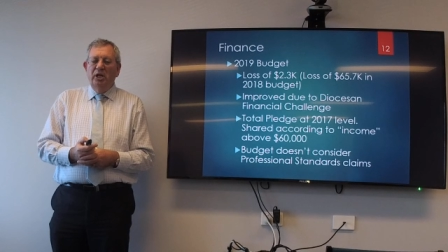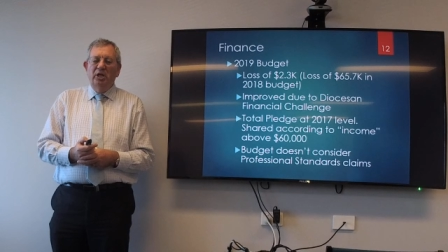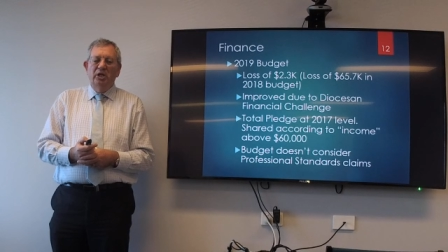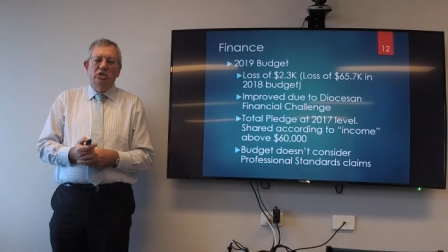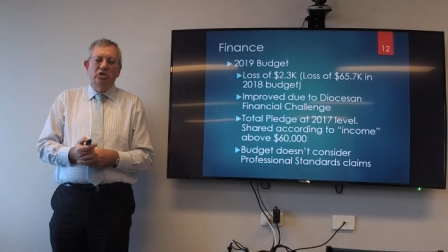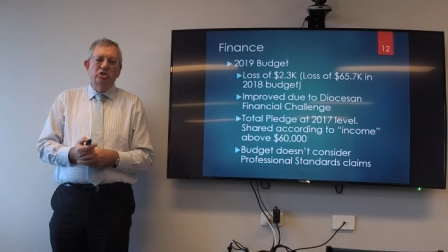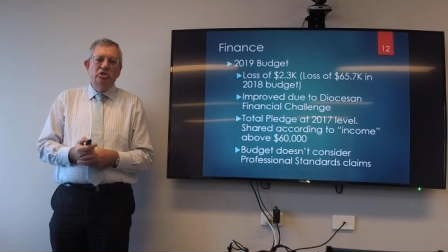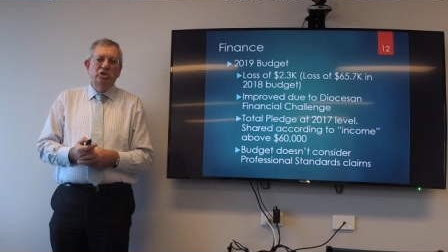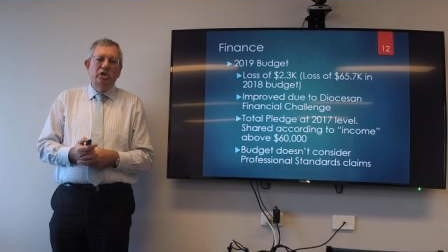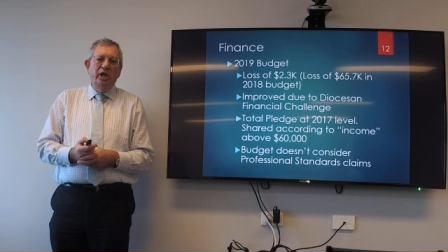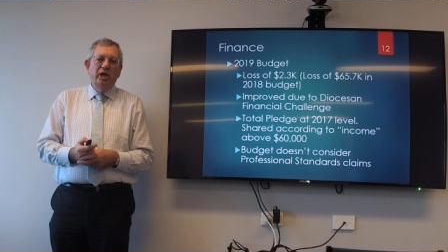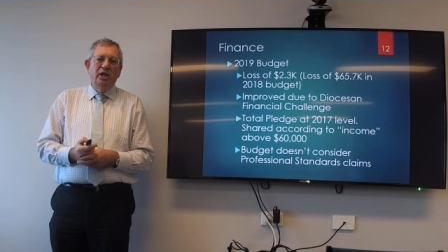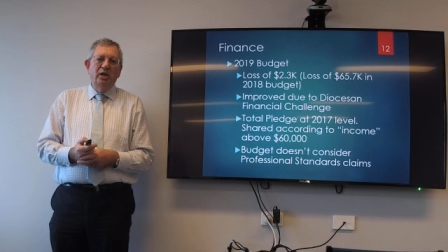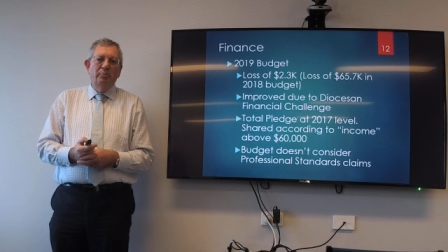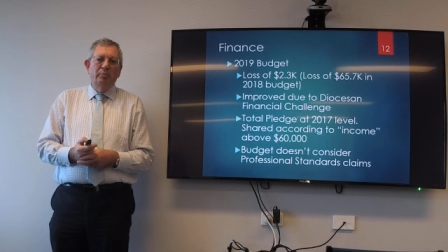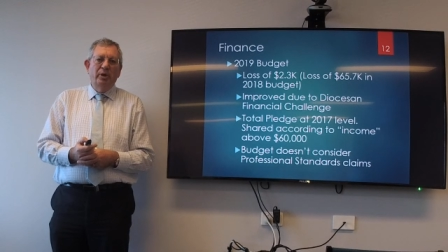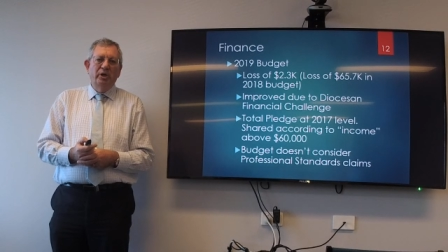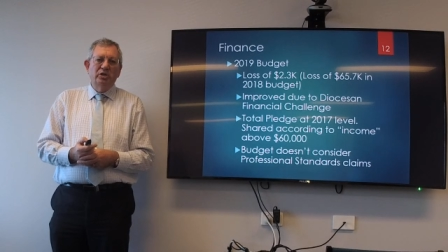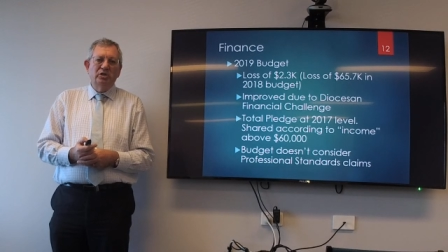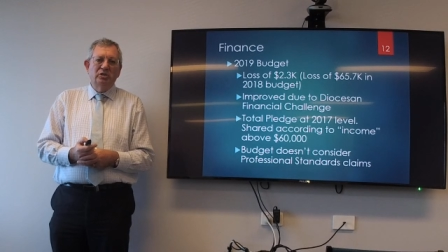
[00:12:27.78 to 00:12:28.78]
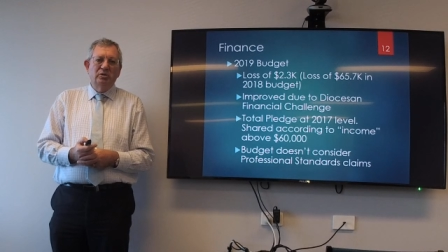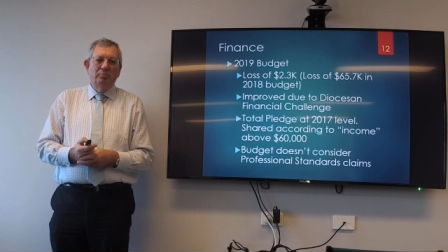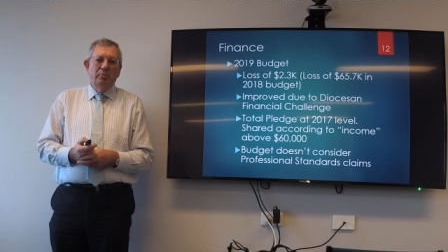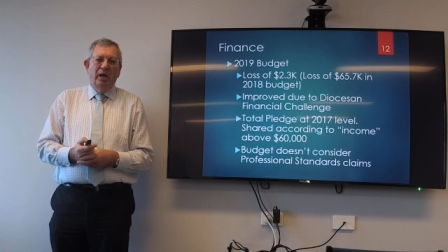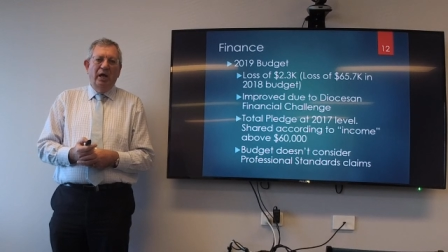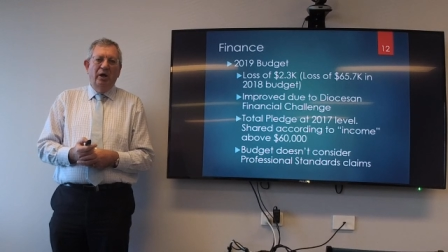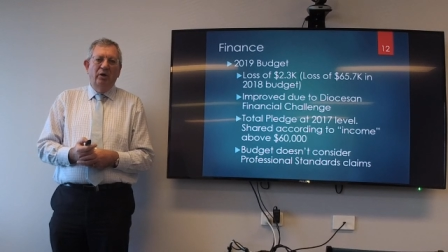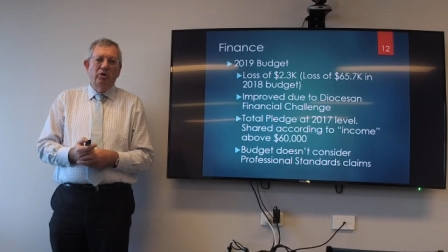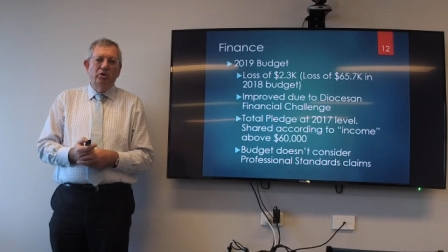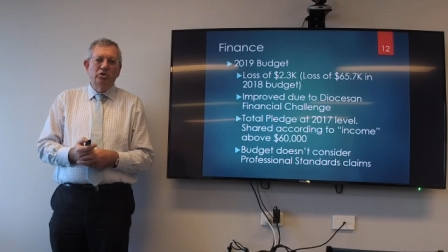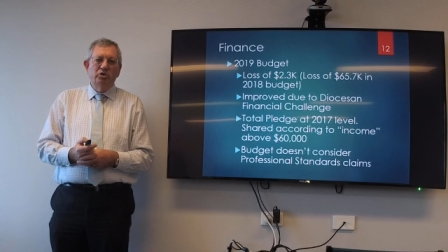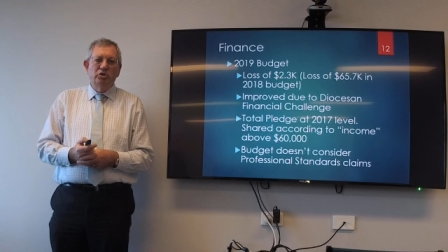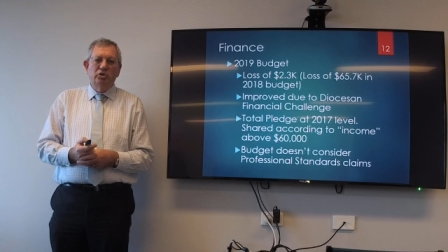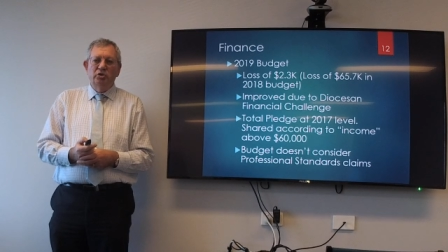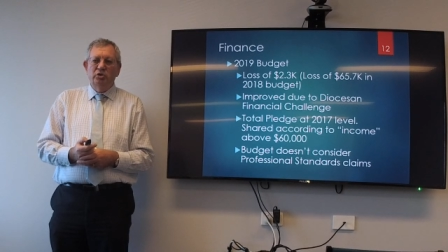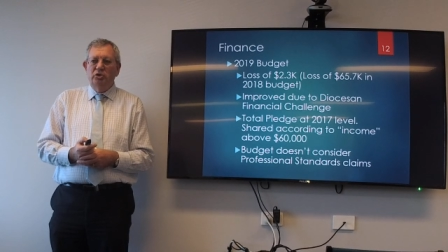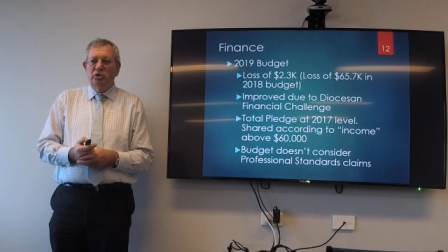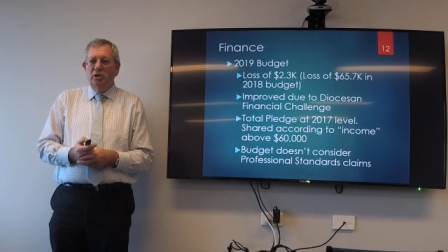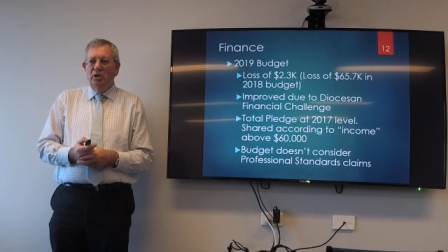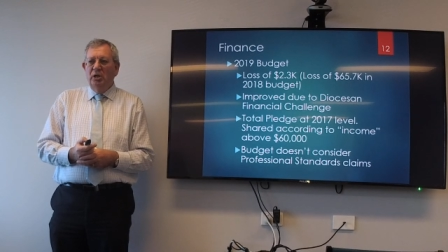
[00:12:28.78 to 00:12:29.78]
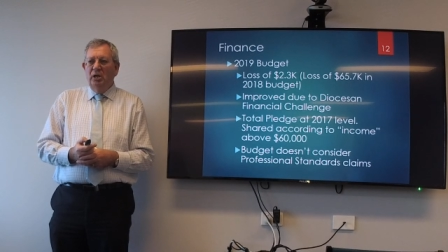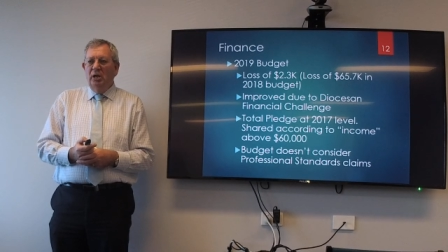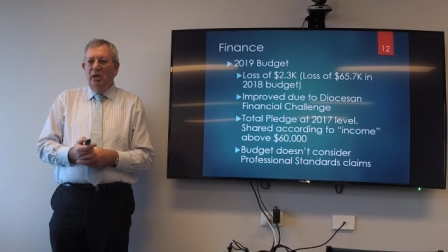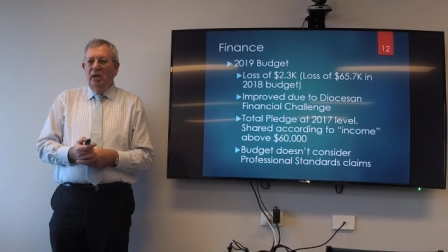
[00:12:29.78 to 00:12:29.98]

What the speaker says: it's shared amongst the parishes